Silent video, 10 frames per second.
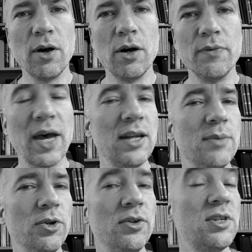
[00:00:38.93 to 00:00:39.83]
of
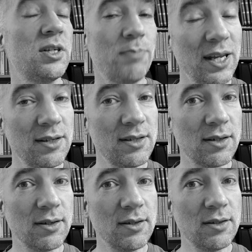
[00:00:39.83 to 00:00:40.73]
Edmund
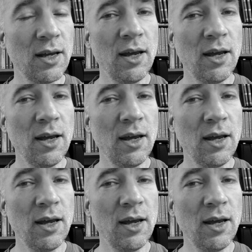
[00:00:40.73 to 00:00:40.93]
Spenser's